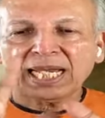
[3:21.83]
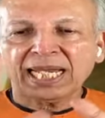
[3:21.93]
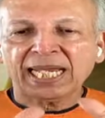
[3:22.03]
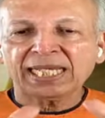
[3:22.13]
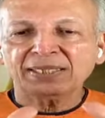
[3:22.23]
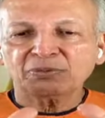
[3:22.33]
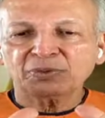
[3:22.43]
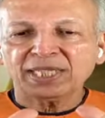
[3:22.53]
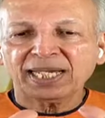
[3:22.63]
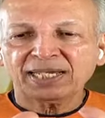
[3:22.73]
And
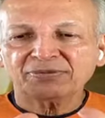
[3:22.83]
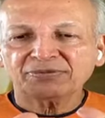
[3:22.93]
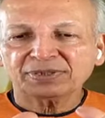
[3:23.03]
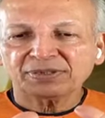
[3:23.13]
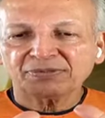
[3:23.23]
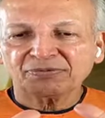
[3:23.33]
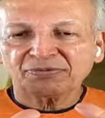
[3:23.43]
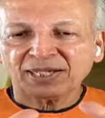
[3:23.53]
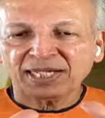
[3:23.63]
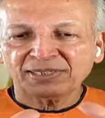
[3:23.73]
we have
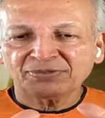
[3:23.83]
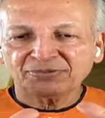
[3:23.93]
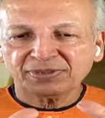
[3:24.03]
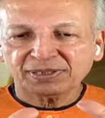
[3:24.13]
five